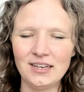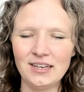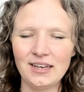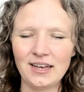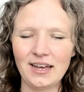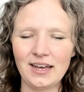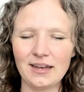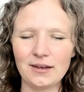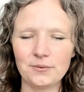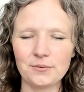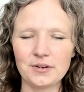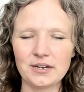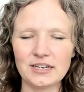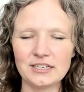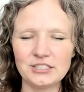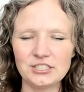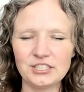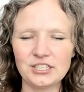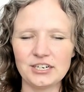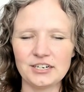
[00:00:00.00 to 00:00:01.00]
And when I
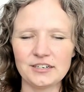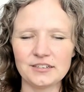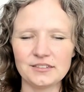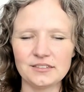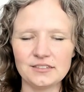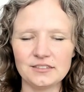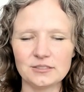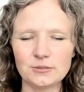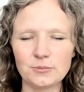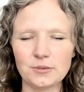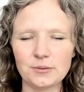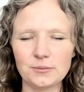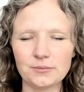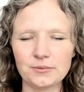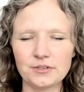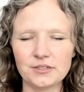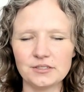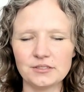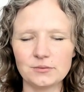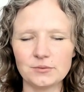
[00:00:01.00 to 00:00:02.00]
share these
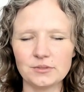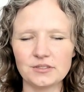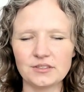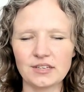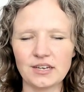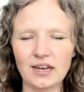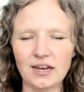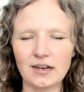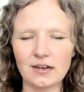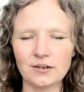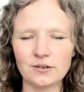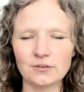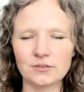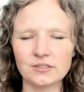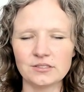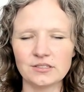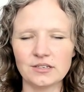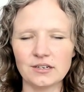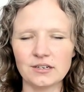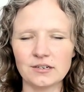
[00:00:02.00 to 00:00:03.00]
memories with the
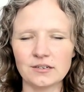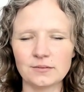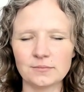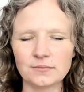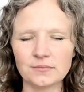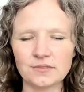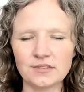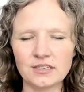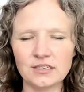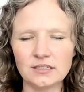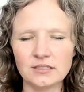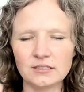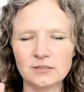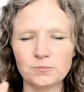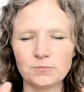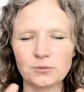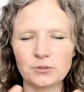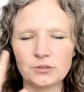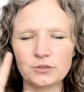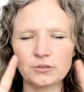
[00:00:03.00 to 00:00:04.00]
house, um, these
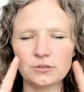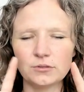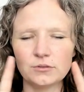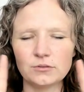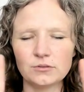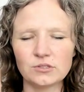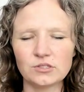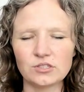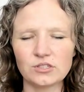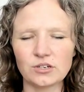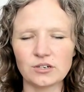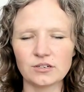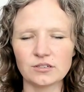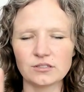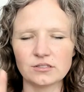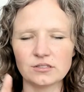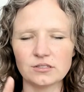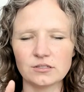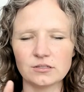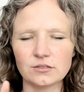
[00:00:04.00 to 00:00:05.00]
balloons start
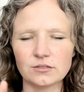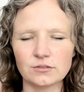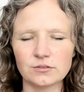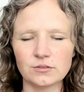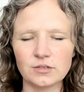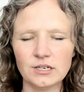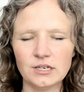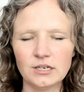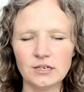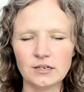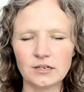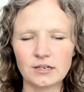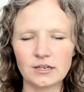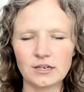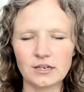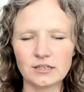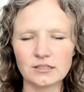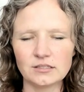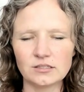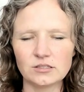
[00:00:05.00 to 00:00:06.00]
to
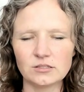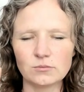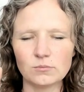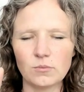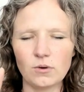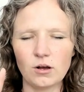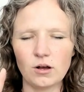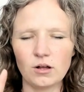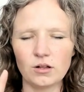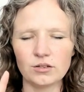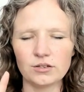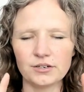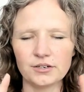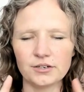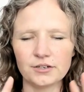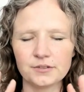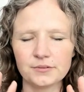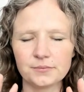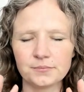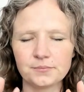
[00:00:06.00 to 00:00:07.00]
get smaller.